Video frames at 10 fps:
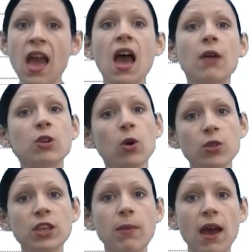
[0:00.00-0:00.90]
and record
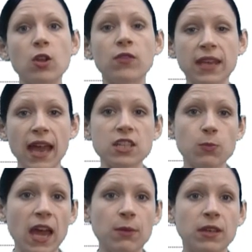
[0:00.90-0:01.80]
the amount of the cash
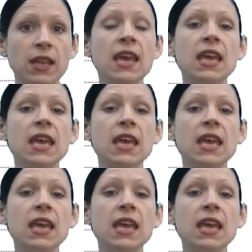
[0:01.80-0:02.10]
payment